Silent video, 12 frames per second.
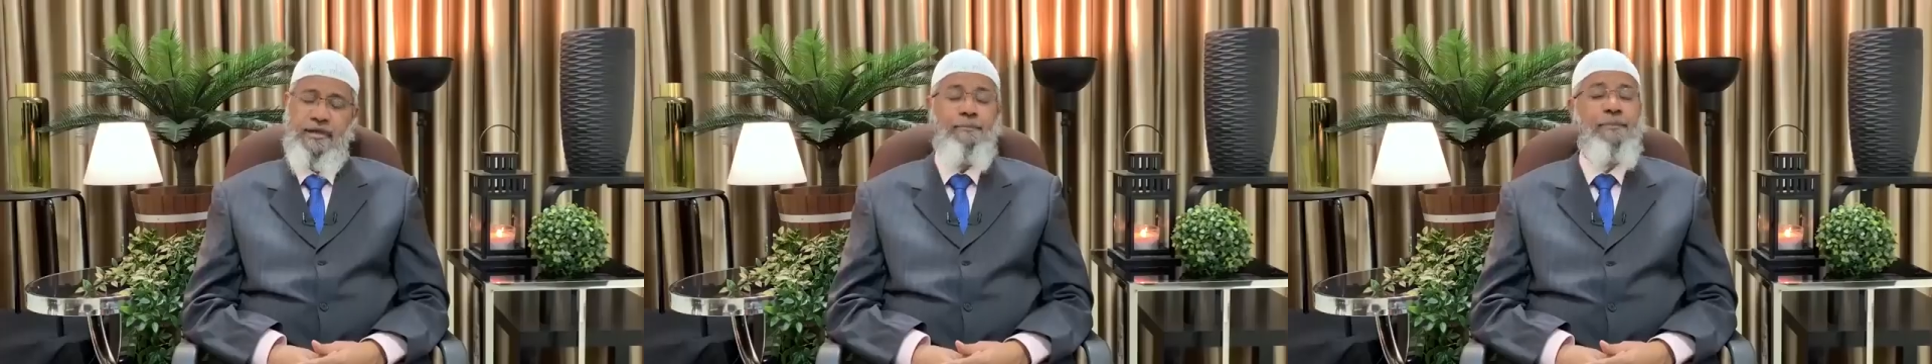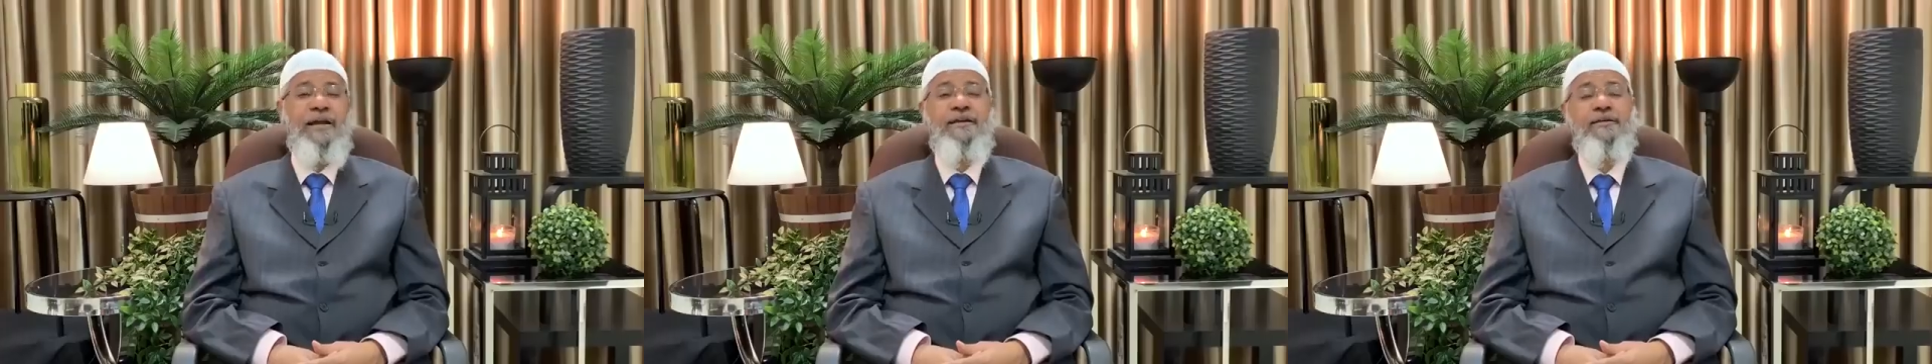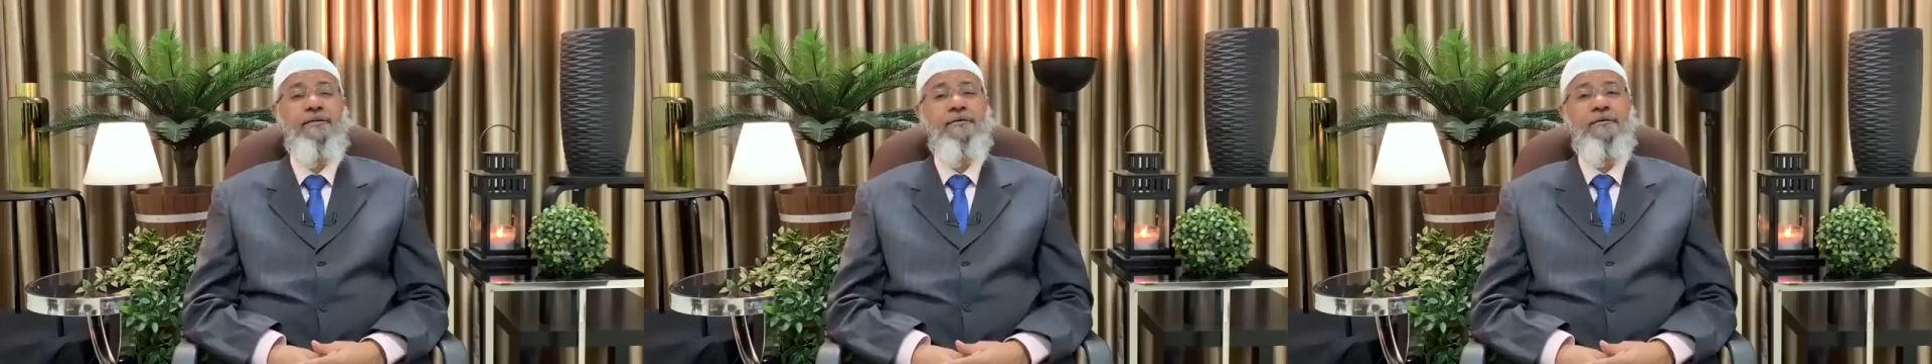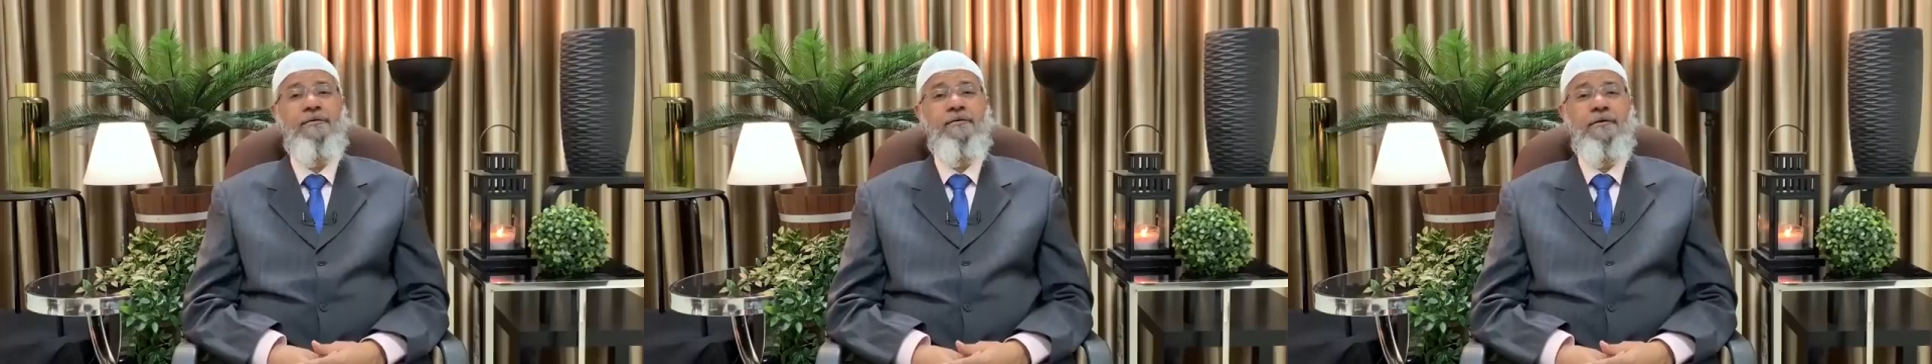But
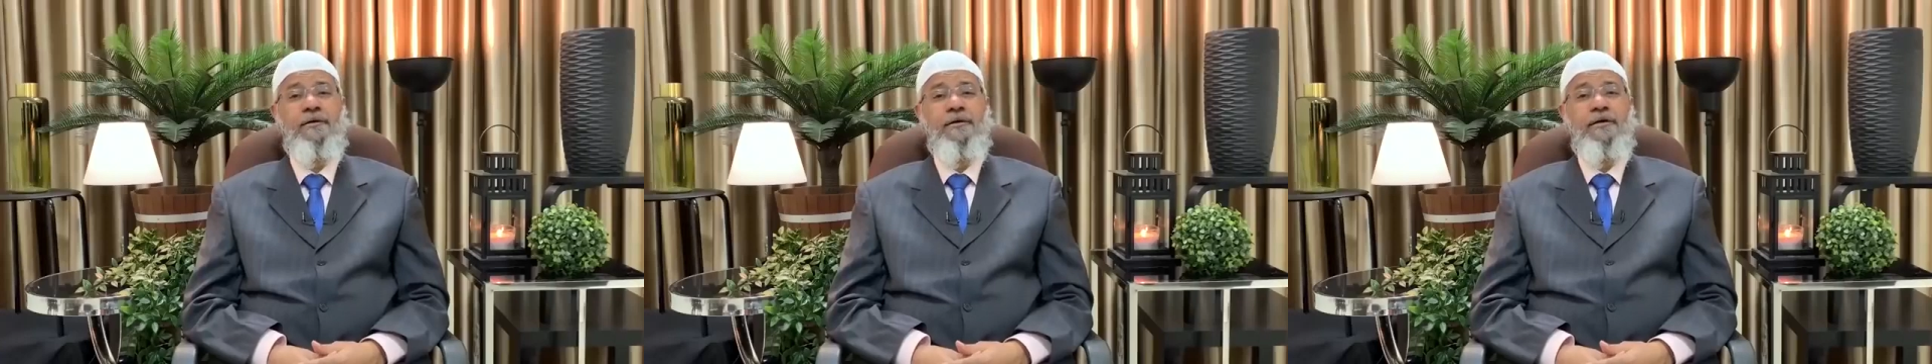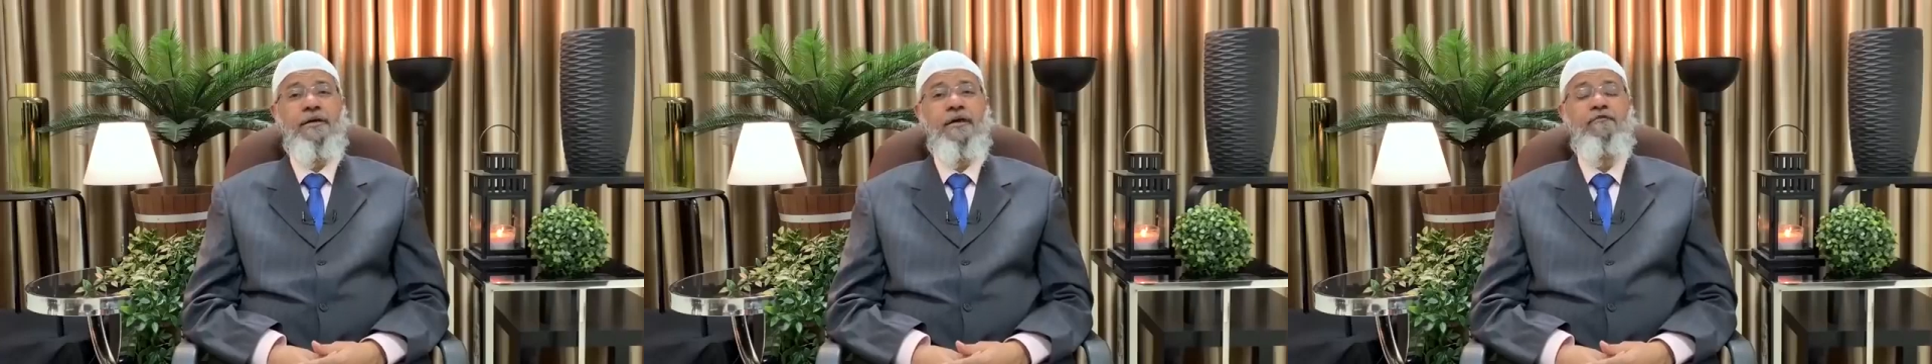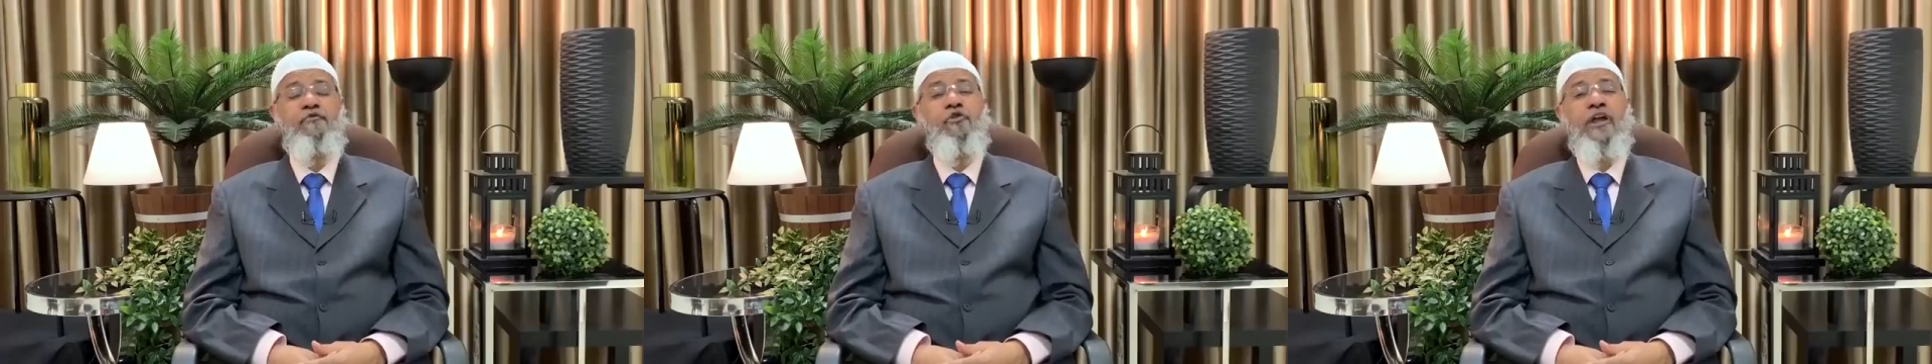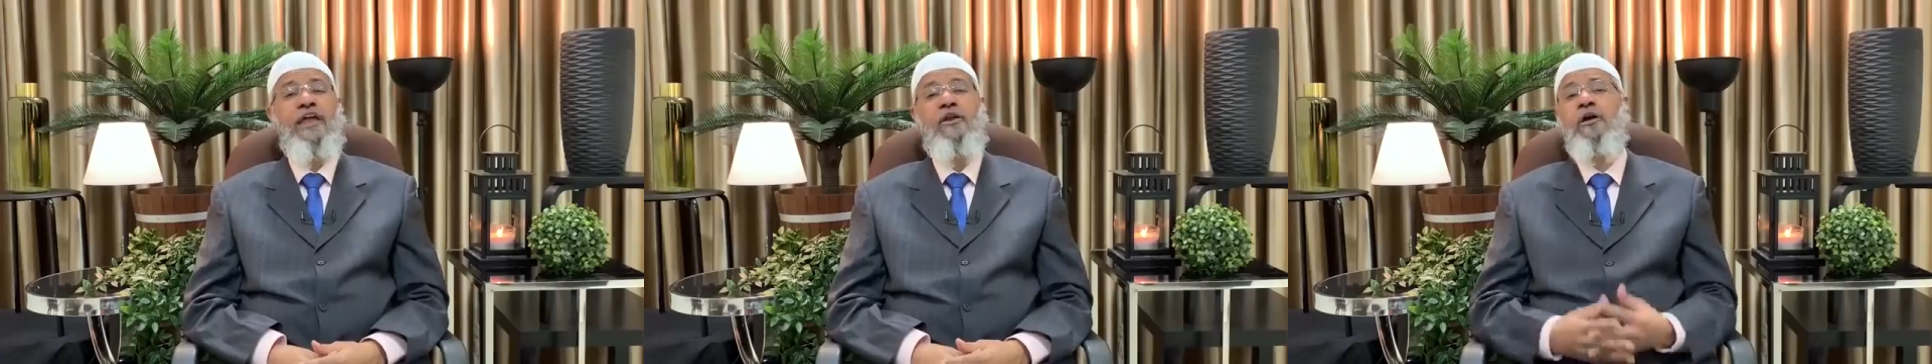if you
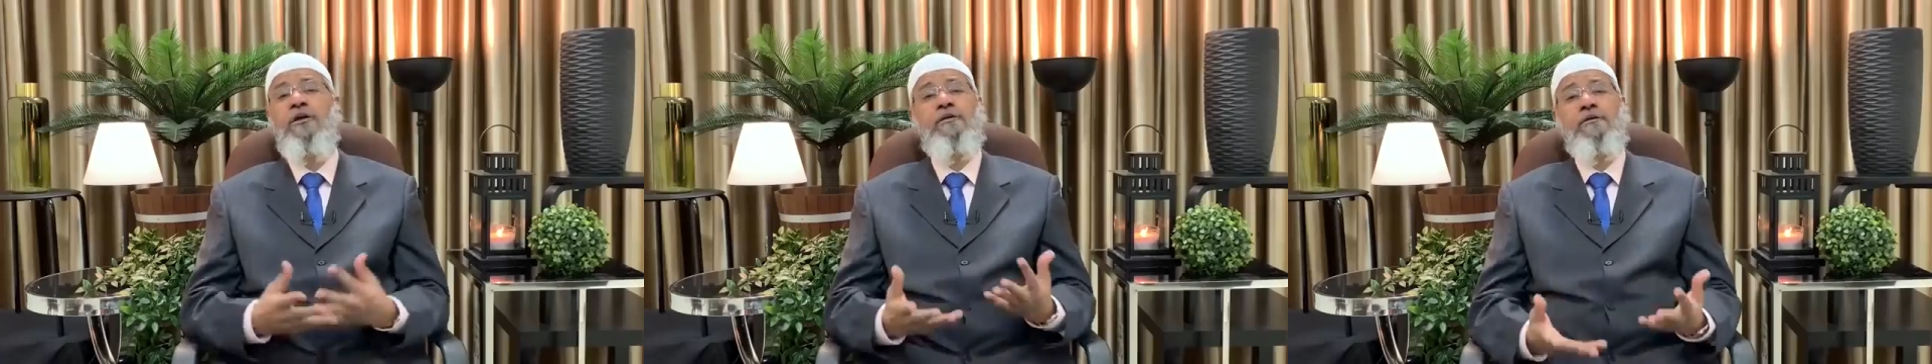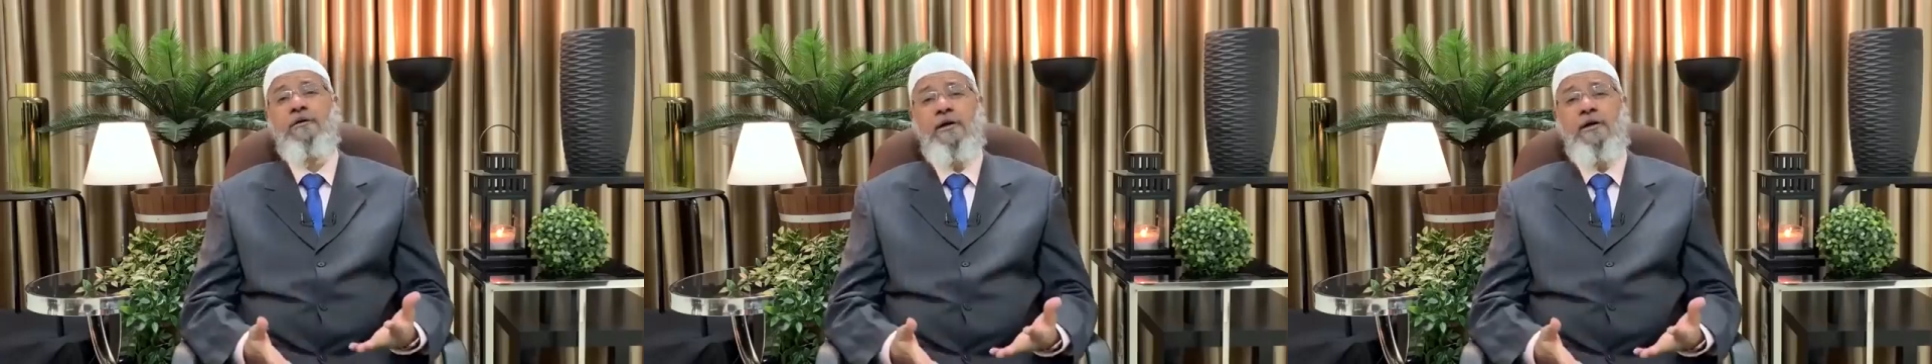cannot